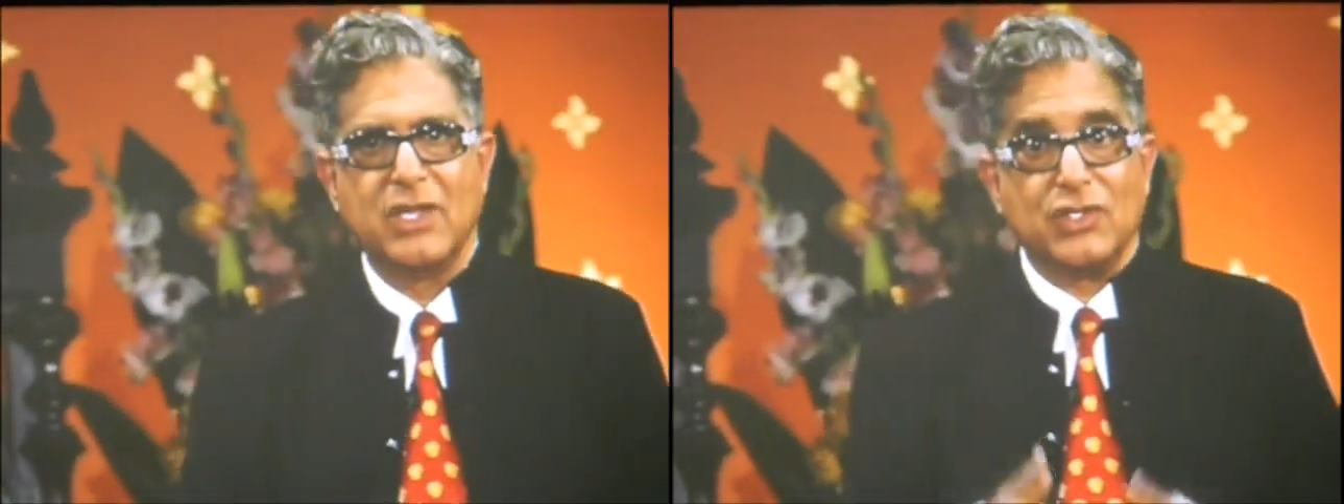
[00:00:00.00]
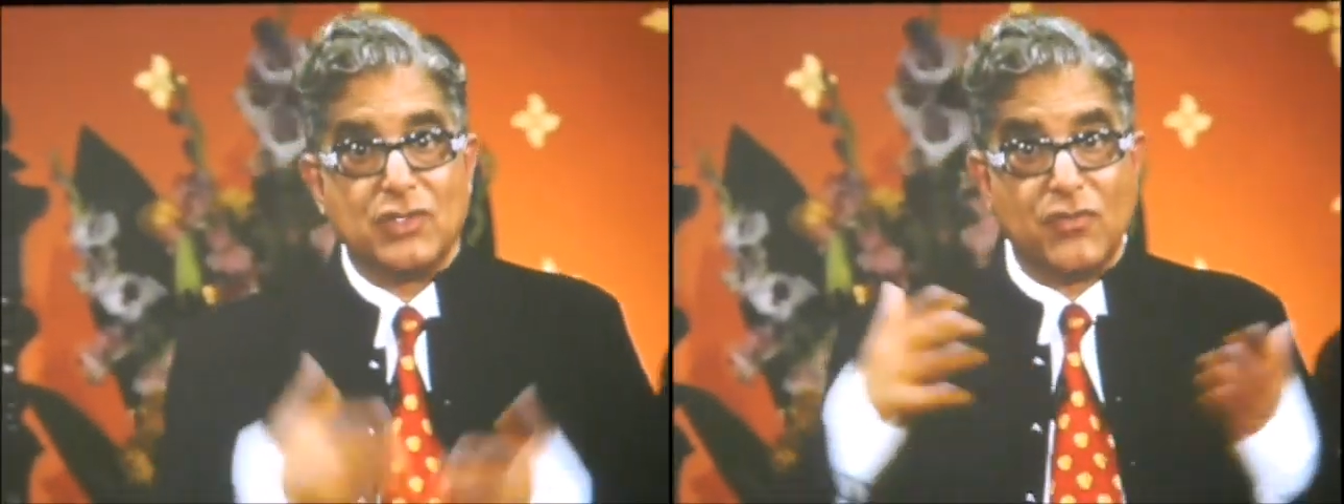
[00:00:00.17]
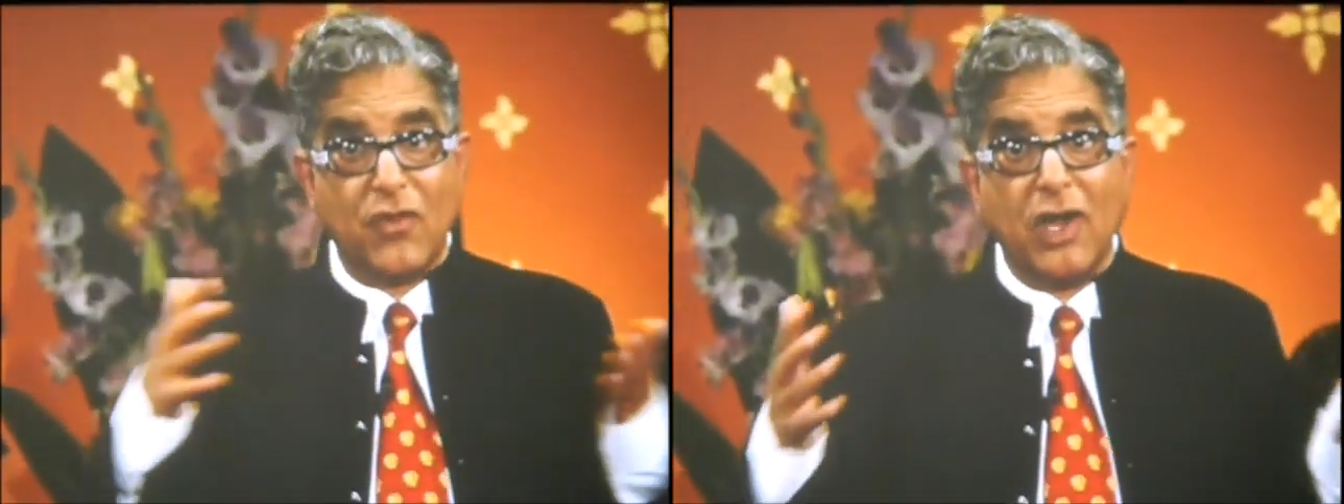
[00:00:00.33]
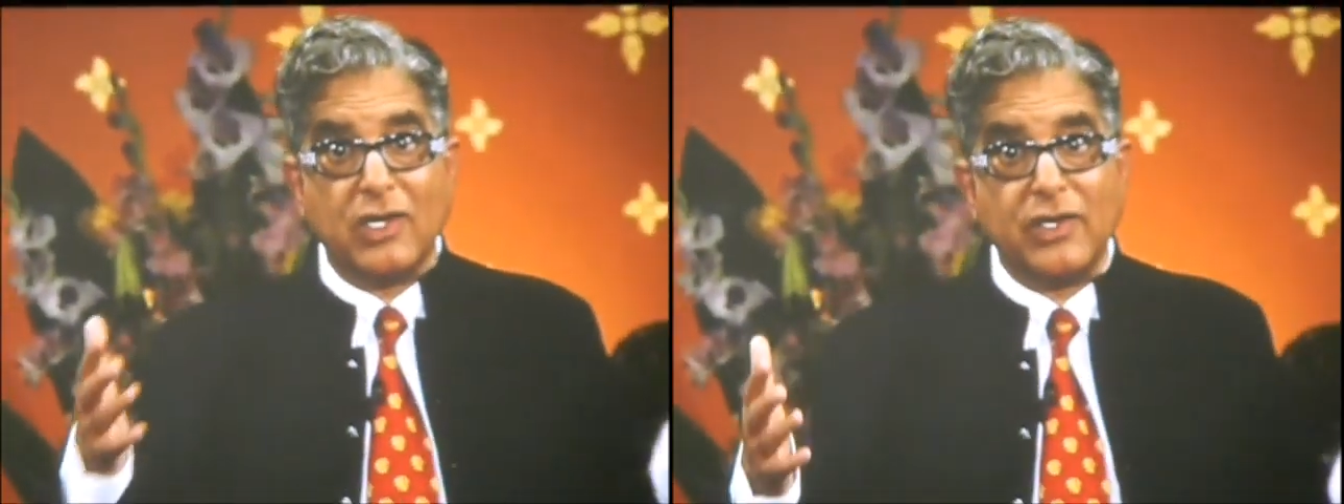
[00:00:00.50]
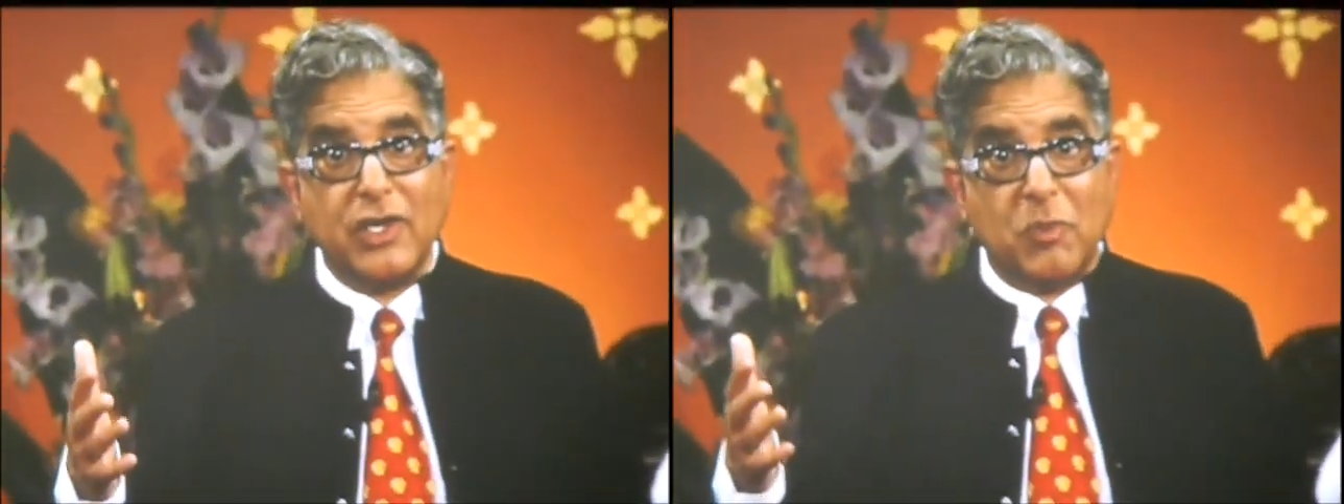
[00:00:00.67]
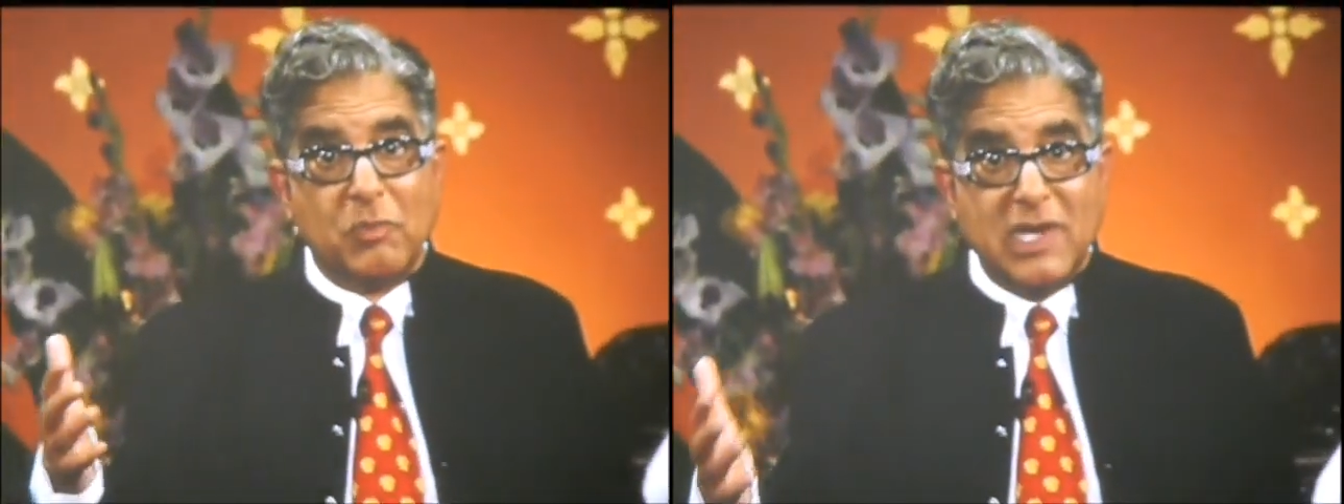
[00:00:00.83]
To follow
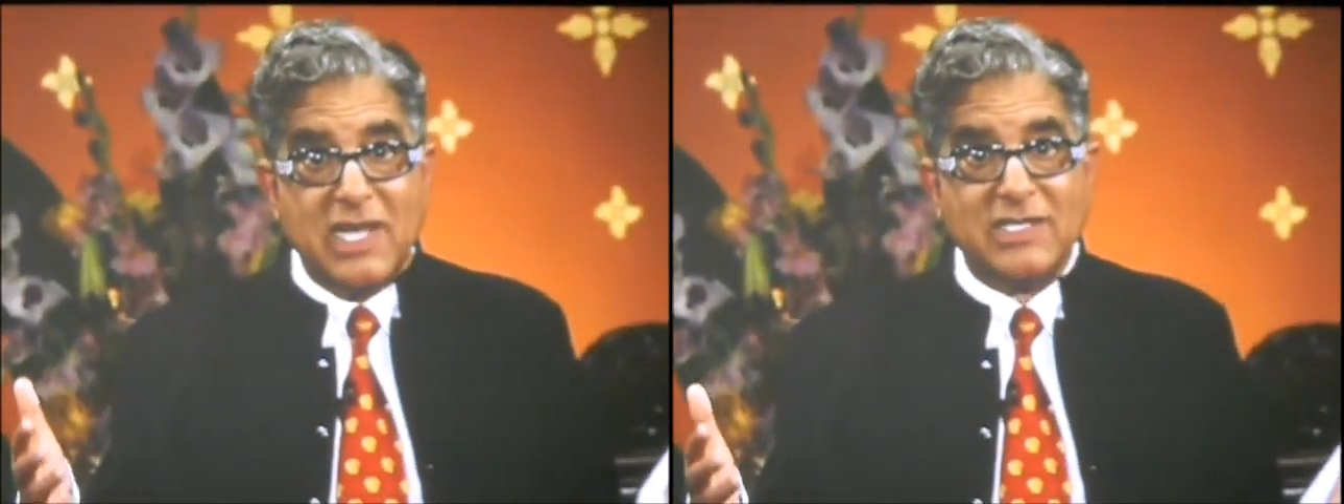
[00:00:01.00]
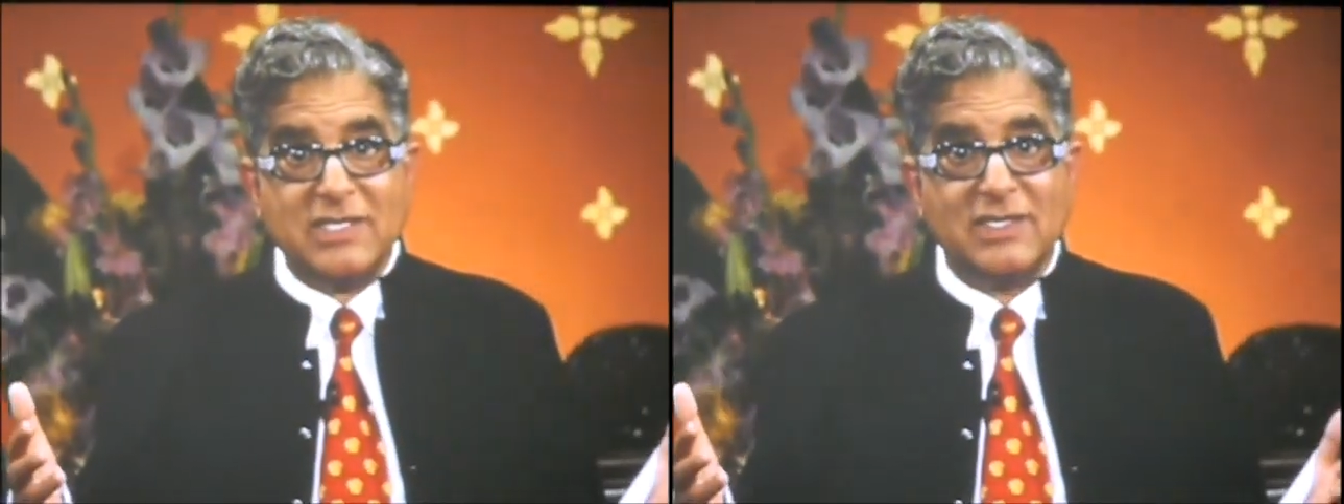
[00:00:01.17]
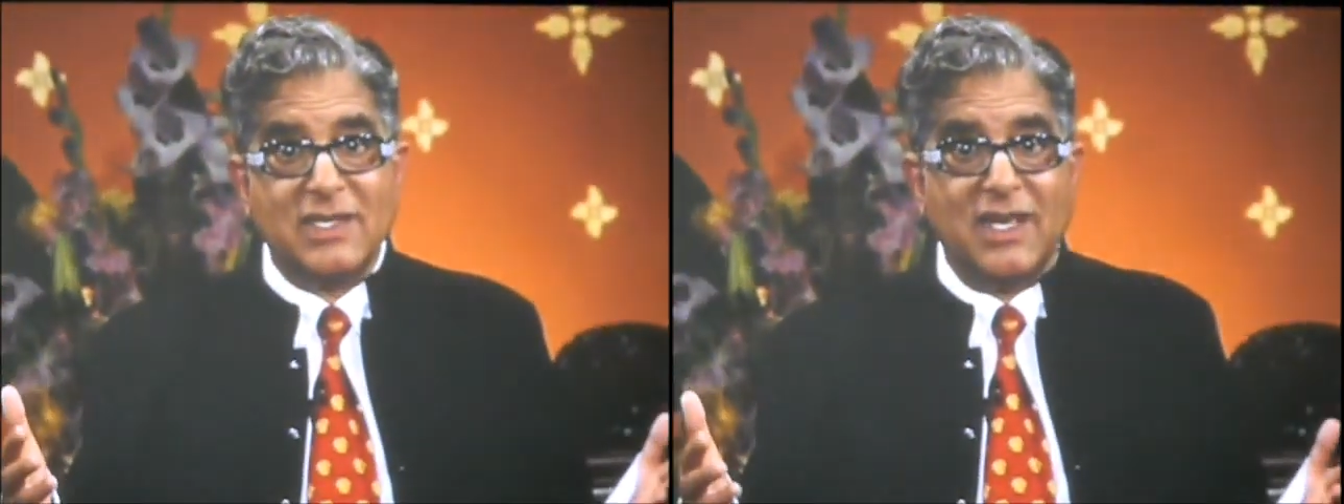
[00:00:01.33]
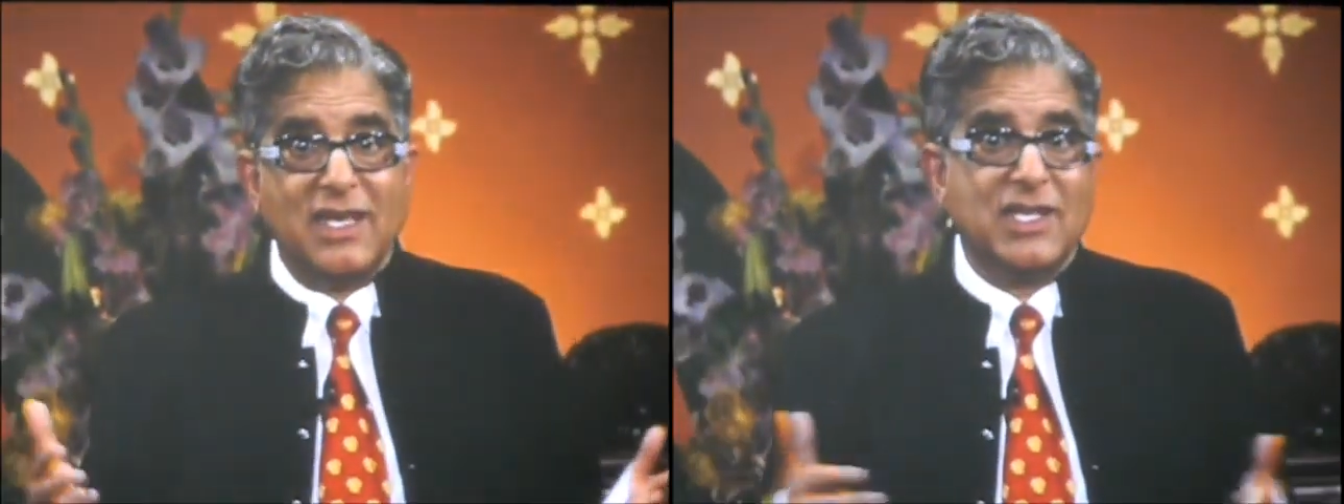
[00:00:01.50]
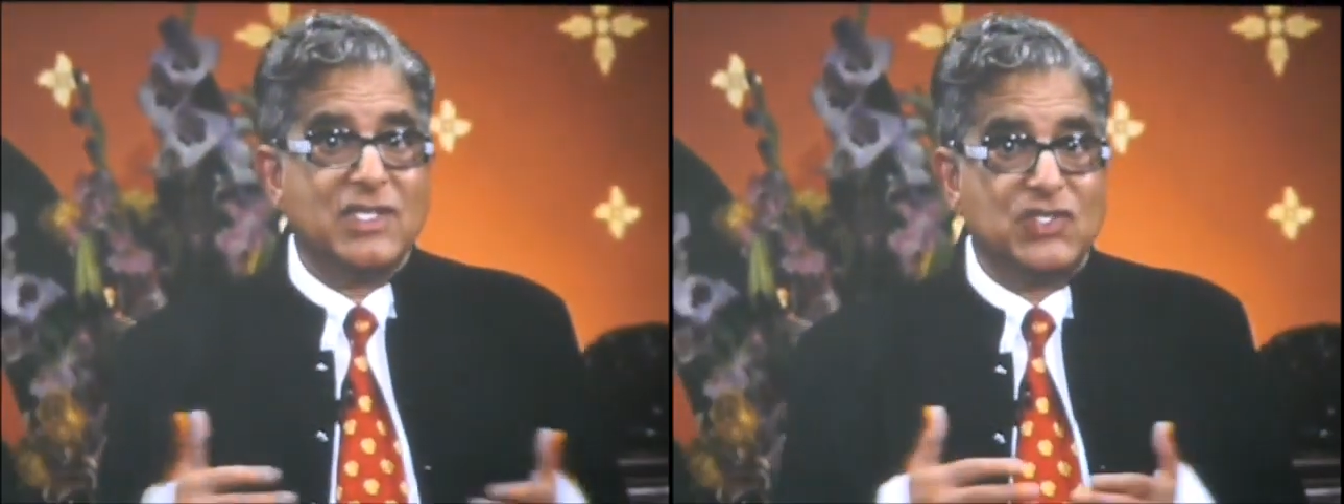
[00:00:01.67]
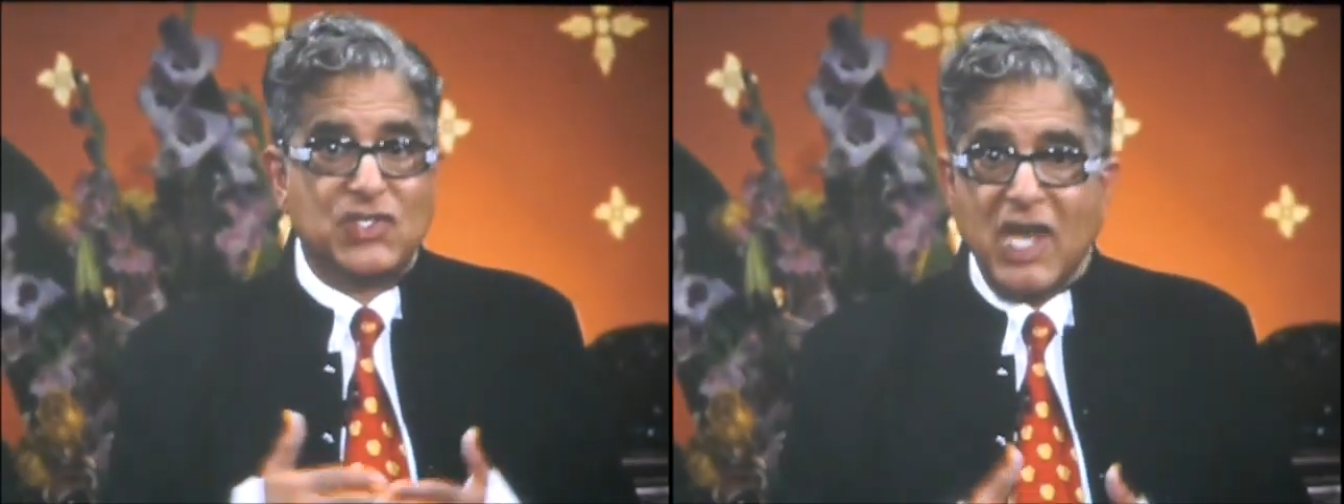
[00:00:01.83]
your bliss is